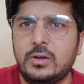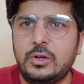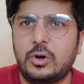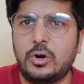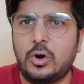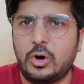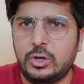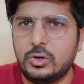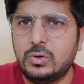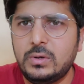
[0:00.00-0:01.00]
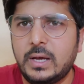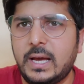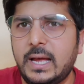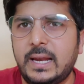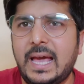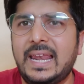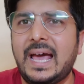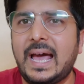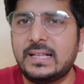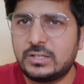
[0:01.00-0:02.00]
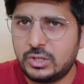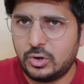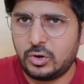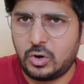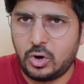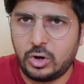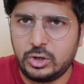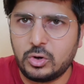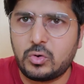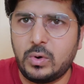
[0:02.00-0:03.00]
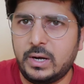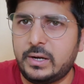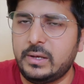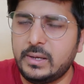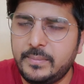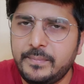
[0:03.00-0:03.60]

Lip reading: your audio and enhance your audio quality.